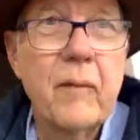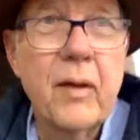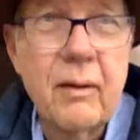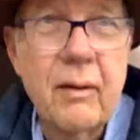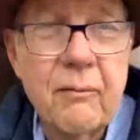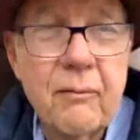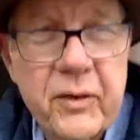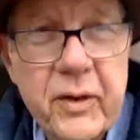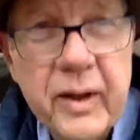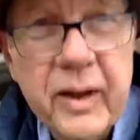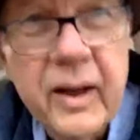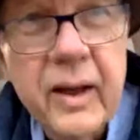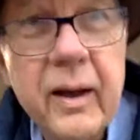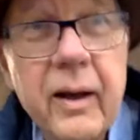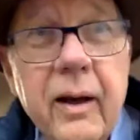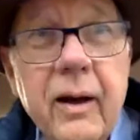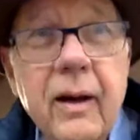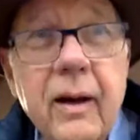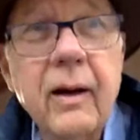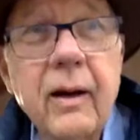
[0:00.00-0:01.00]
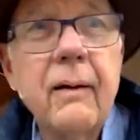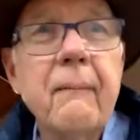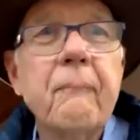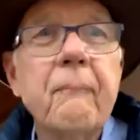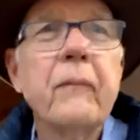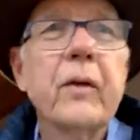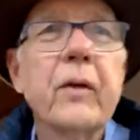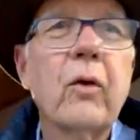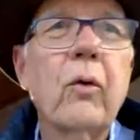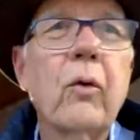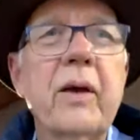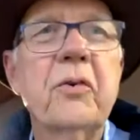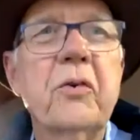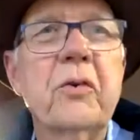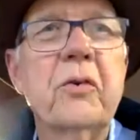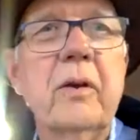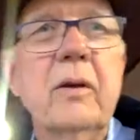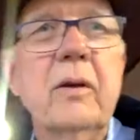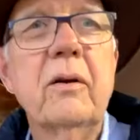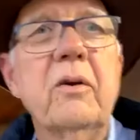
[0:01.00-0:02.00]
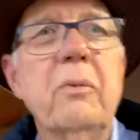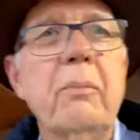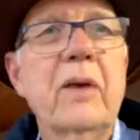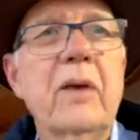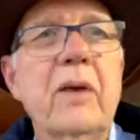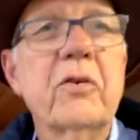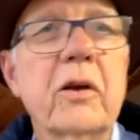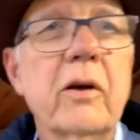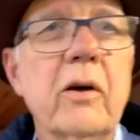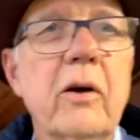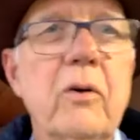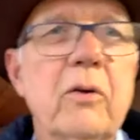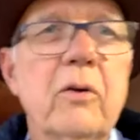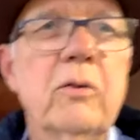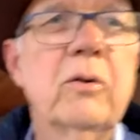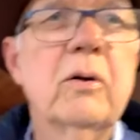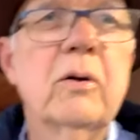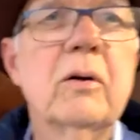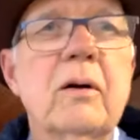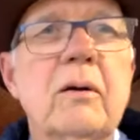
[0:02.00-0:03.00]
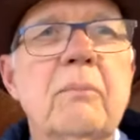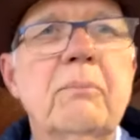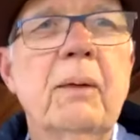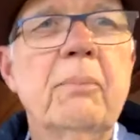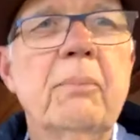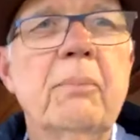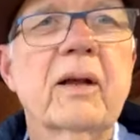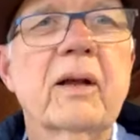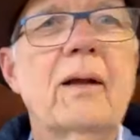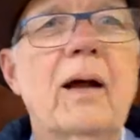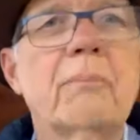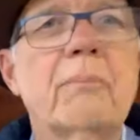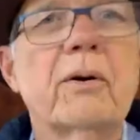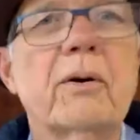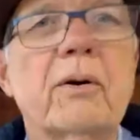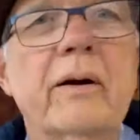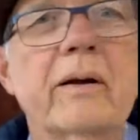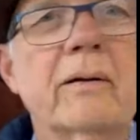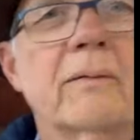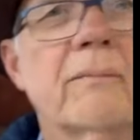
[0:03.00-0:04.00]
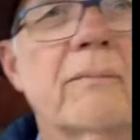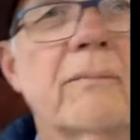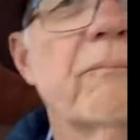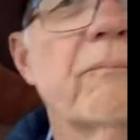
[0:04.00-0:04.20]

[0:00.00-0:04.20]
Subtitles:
of the Cuesta, New Mexico Public Library.